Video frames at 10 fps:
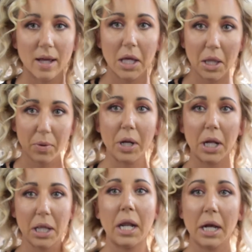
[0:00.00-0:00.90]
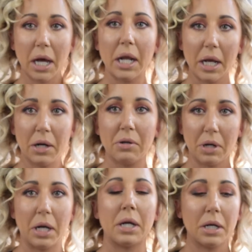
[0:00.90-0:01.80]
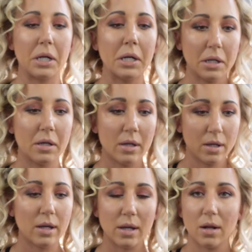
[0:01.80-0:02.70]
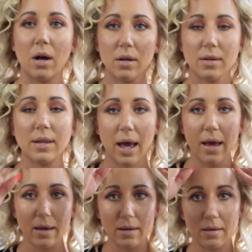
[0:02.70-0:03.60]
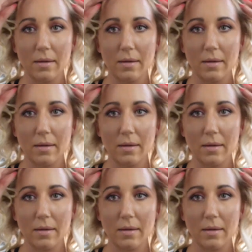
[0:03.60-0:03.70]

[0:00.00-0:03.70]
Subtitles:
and then we're going to let it kind of air dry here, and all set.